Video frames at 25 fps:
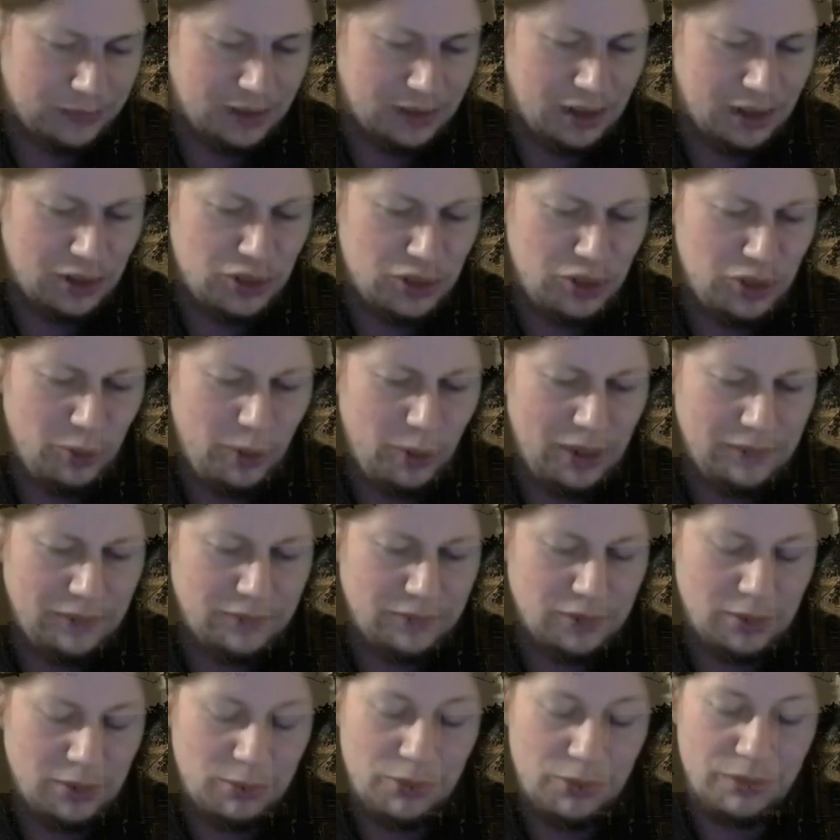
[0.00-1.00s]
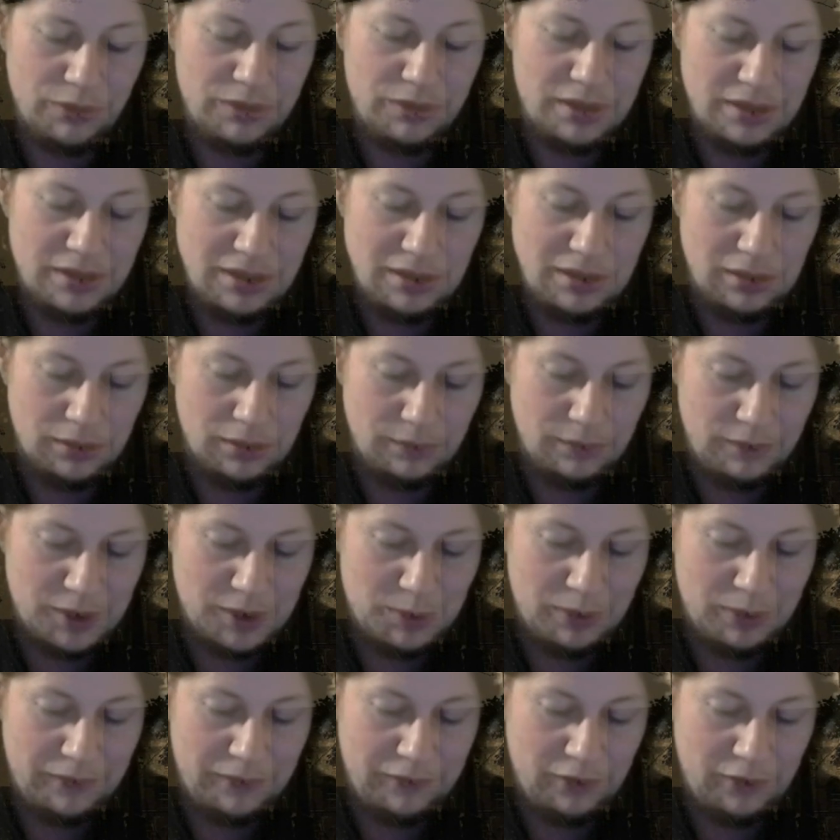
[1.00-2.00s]
A new wave group called The Needle was
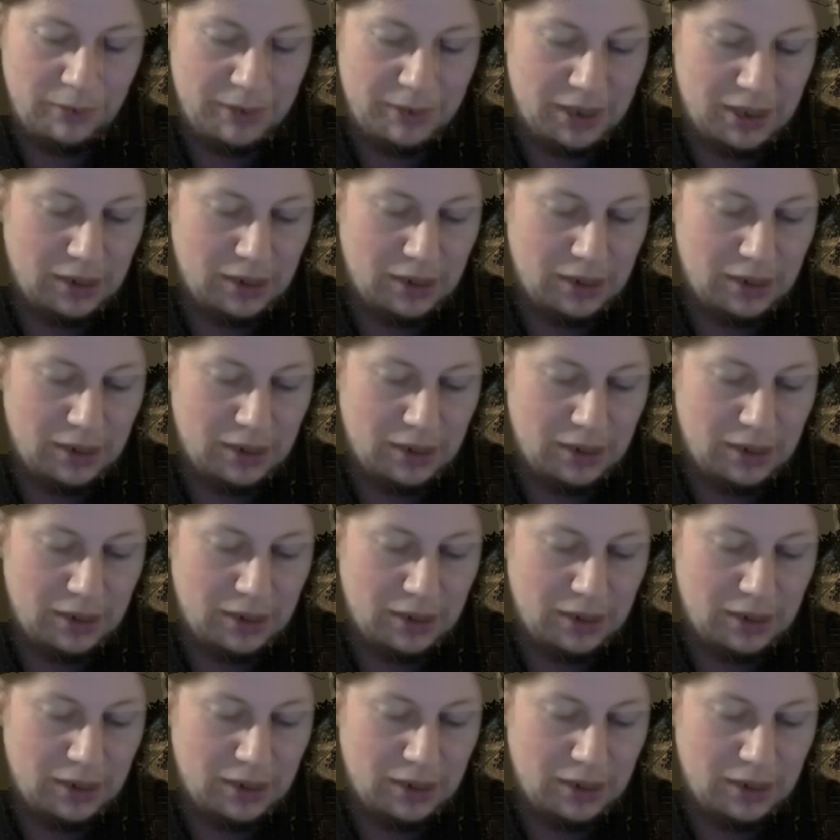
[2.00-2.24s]
performing